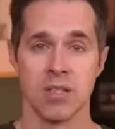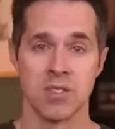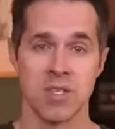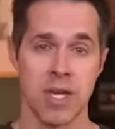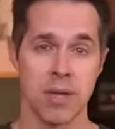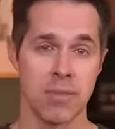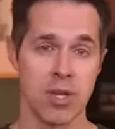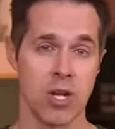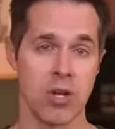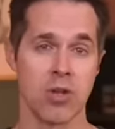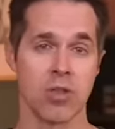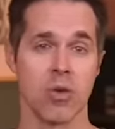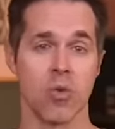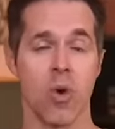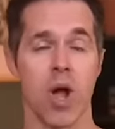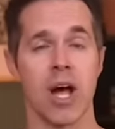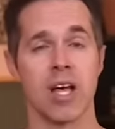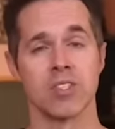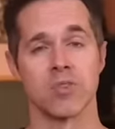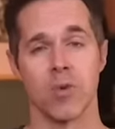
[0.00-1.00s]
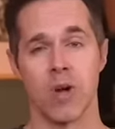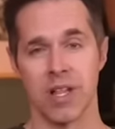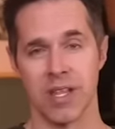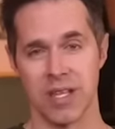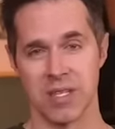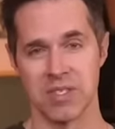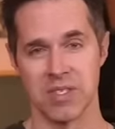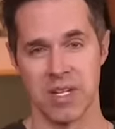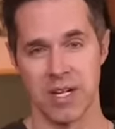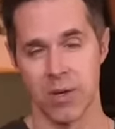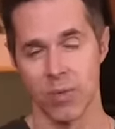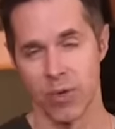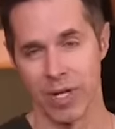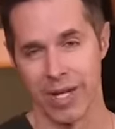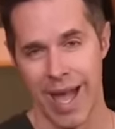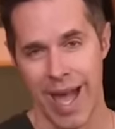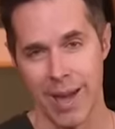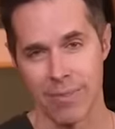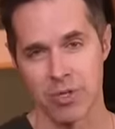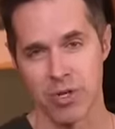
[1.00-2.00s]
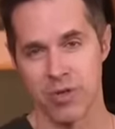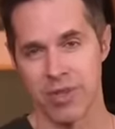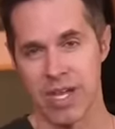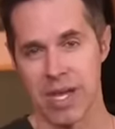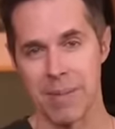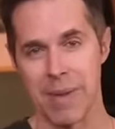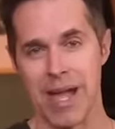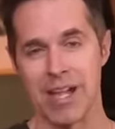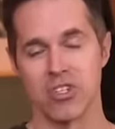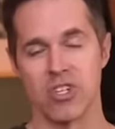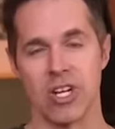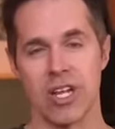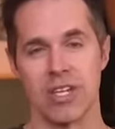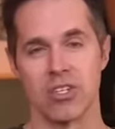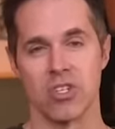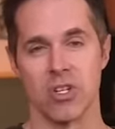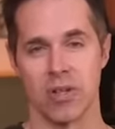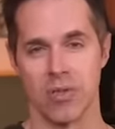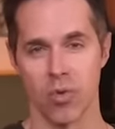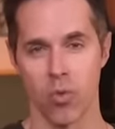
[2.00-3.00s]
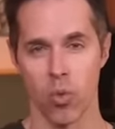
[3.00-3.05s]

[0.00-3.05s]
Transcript: The same year, the Roswell incident would capture the imagination of the